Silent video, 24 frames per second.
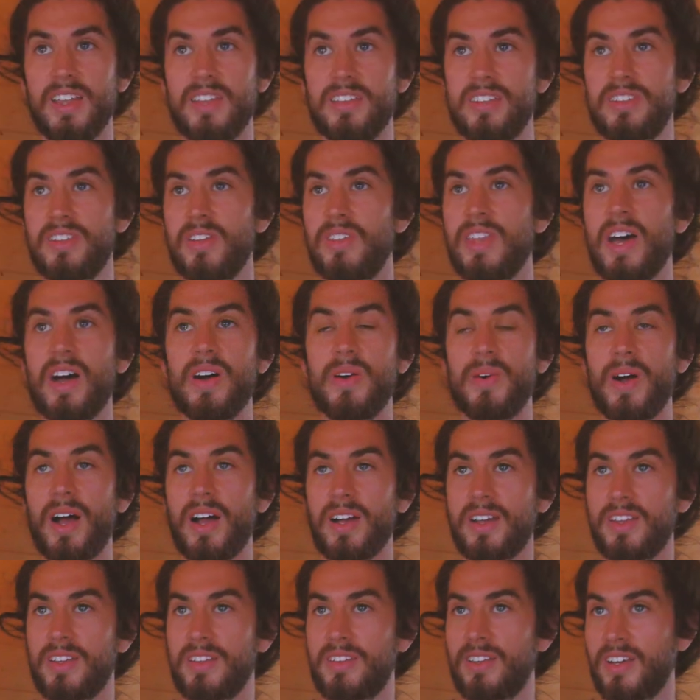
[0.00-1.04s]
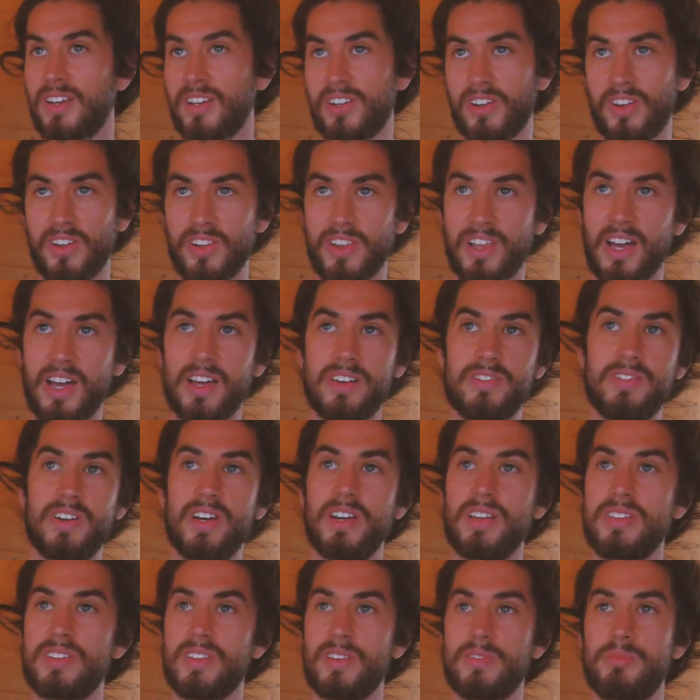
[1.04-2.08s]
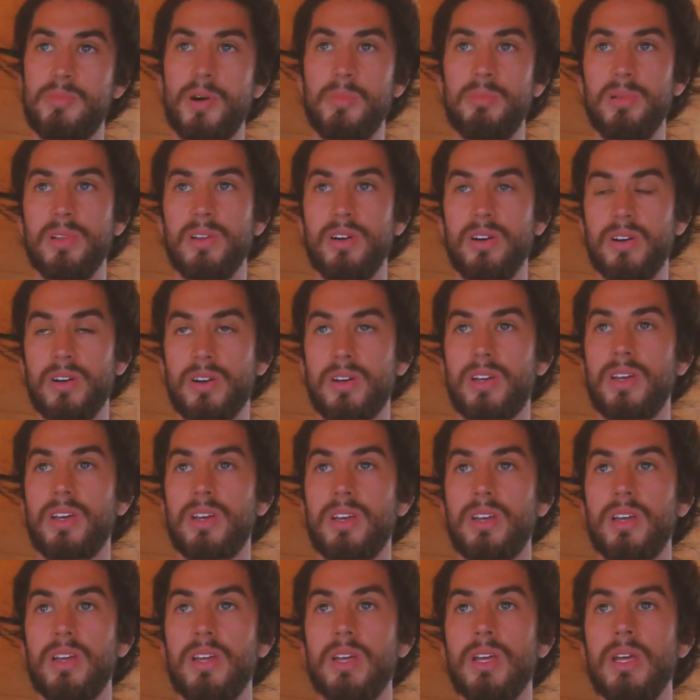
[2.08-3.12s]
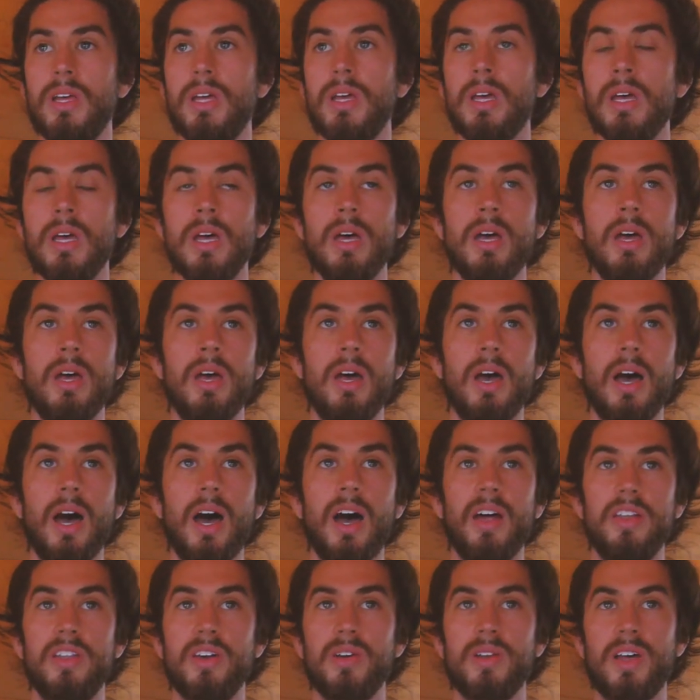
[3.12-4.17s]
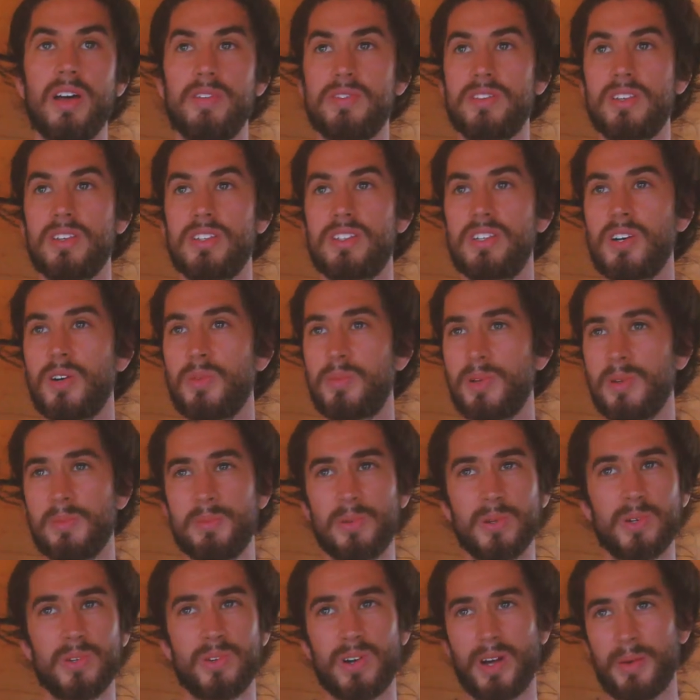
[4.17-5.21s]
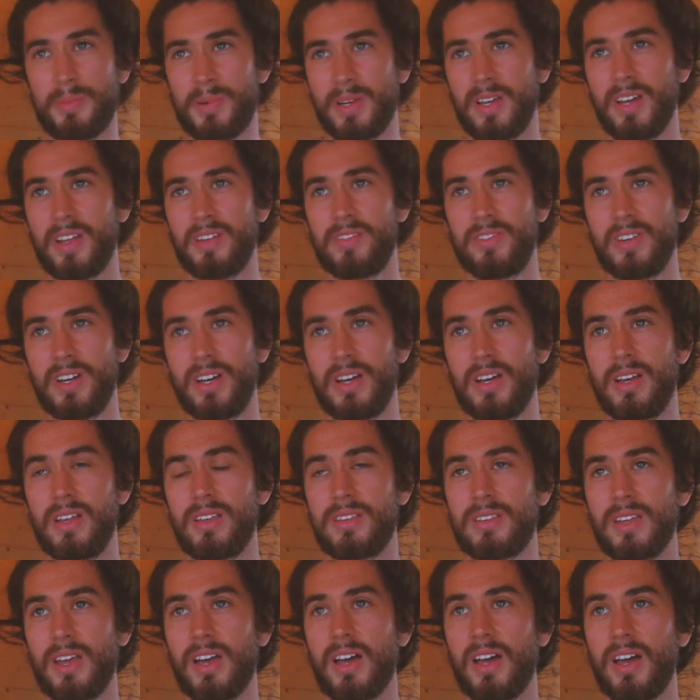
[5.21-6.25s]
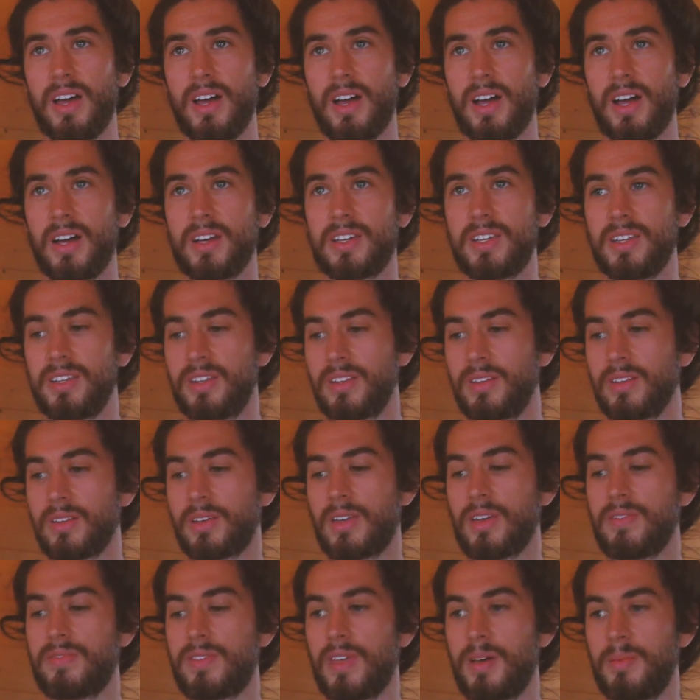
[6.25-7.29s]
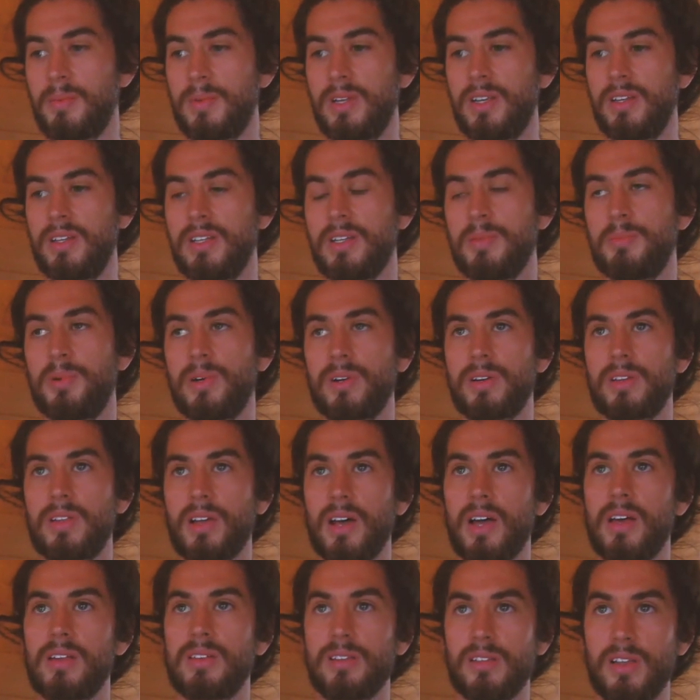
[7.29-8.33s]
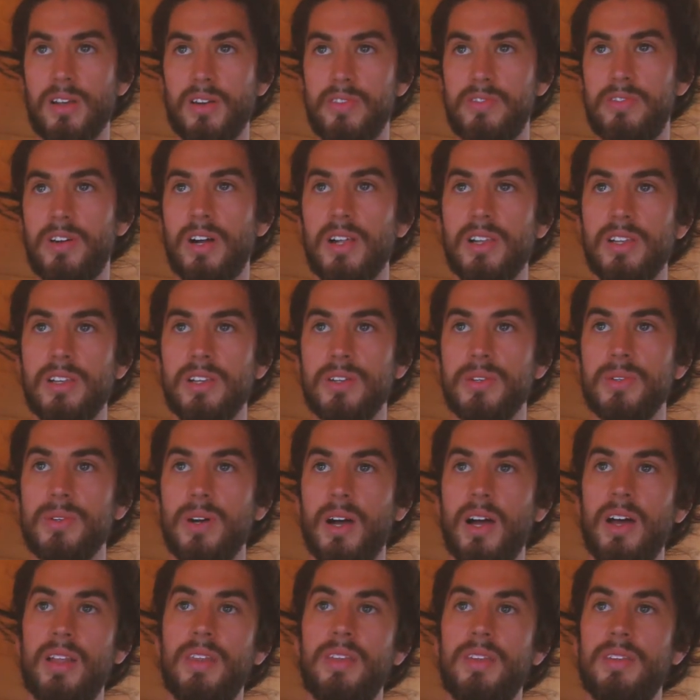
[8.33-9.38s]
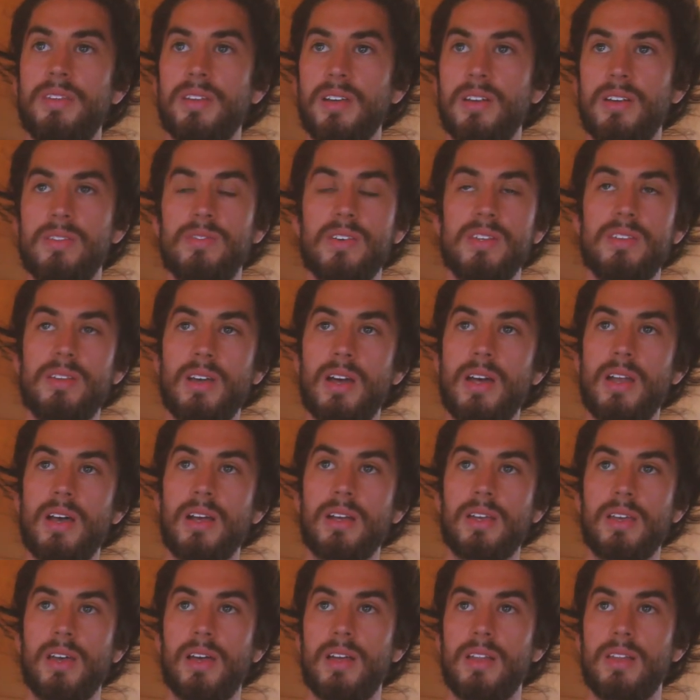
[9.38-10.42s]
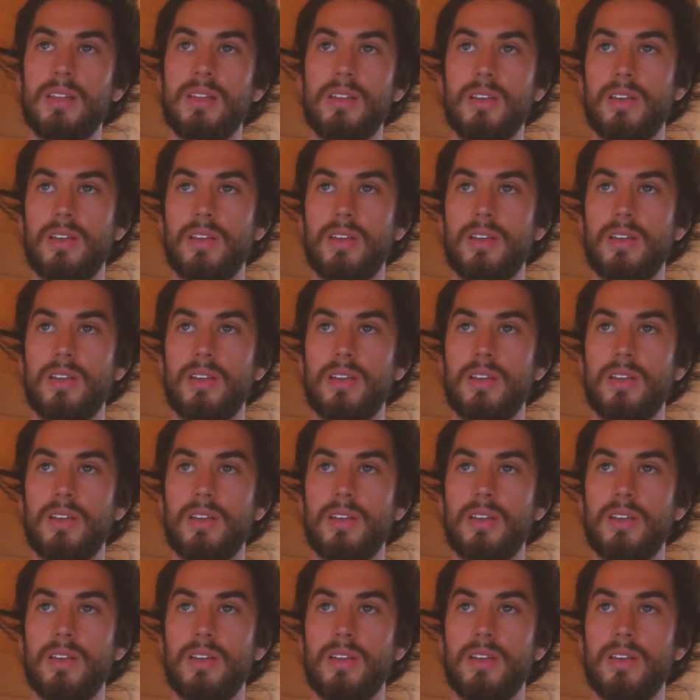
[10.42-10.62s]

So now I can take all the adverts off my blog. I don't have to show people crappy adverts. I can give them an ebook that has a lot of value, and in return I get